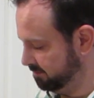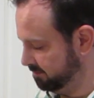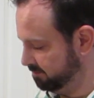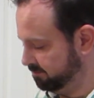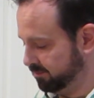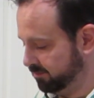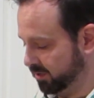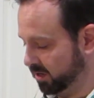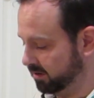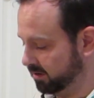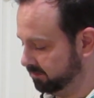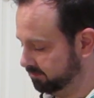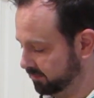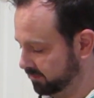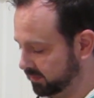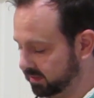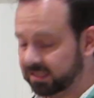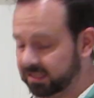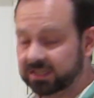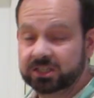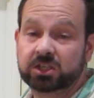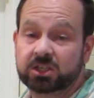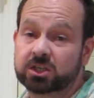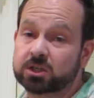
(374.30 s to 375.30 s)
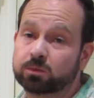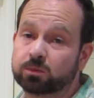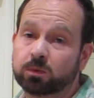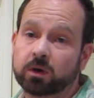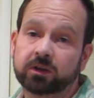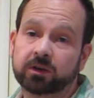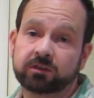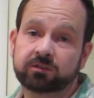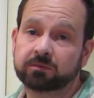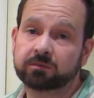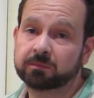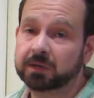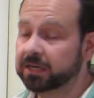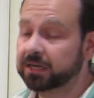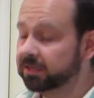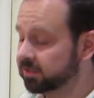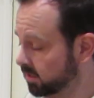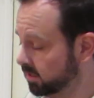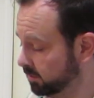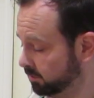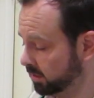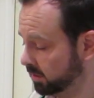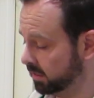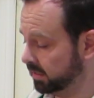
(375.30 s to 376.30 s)
but this just works for me.
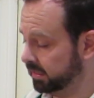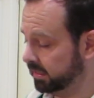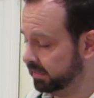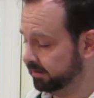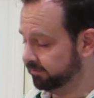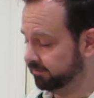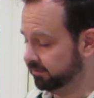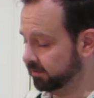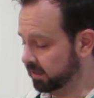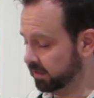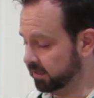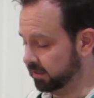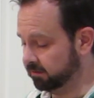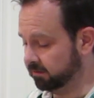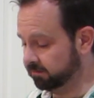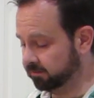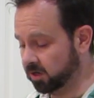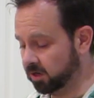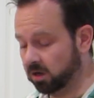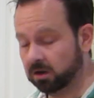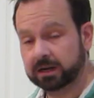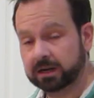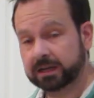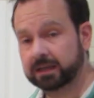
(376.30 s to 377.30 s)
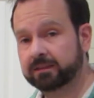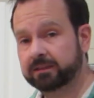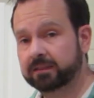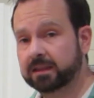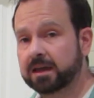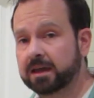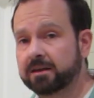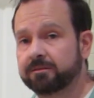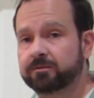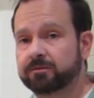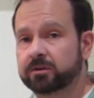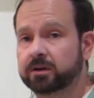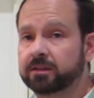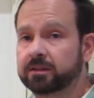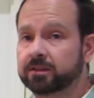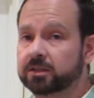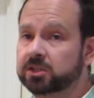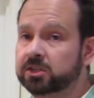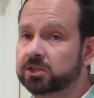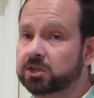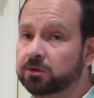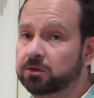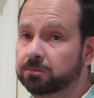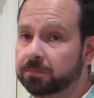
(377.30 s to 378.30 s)
So I'm going to leave the garlic in there for another
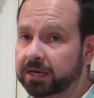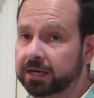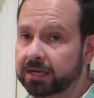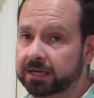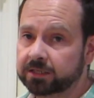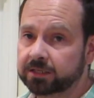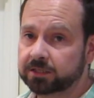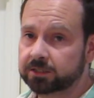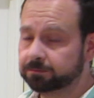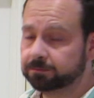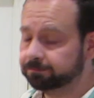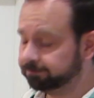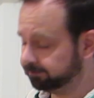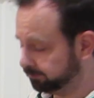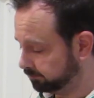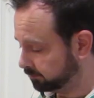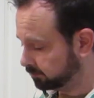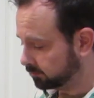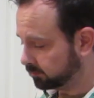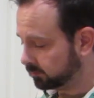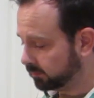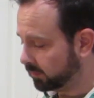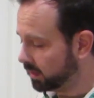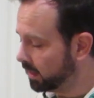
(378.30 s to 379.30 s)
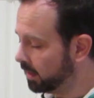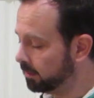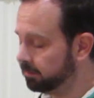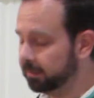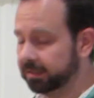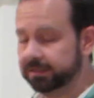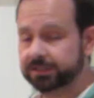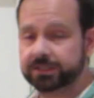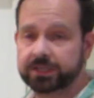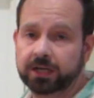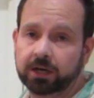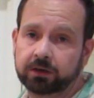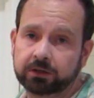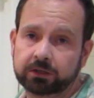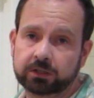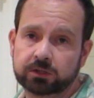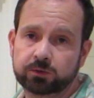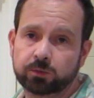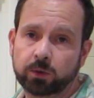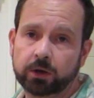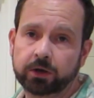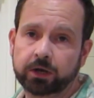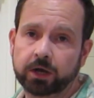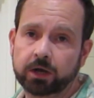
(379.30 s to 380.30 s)
2 minutes. It means the onions
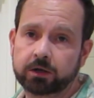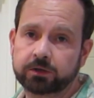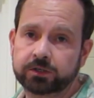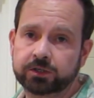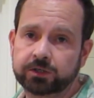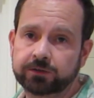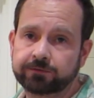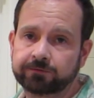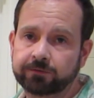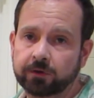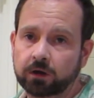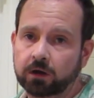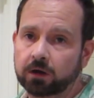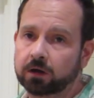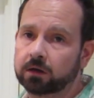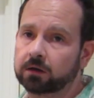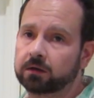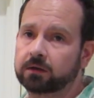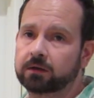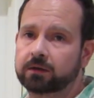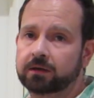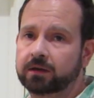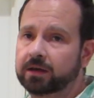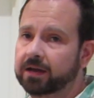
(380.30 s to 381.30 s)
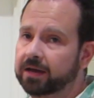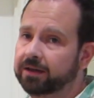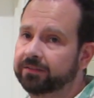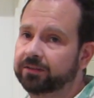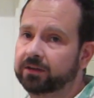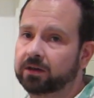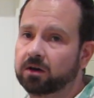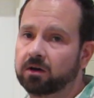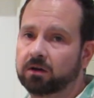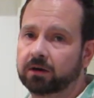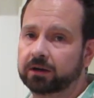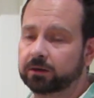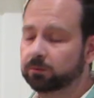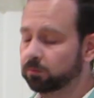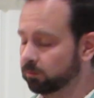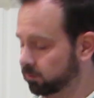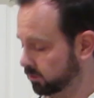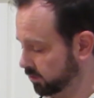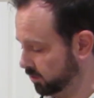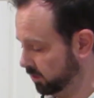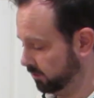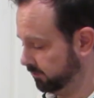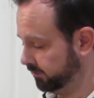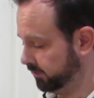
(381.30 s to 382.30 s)
won't go too far and the garlic will
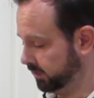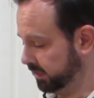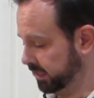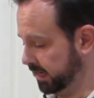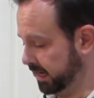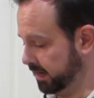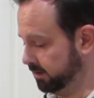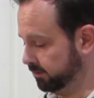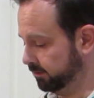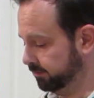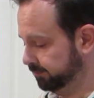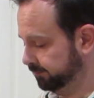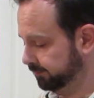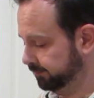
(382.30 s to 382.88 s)
soften down.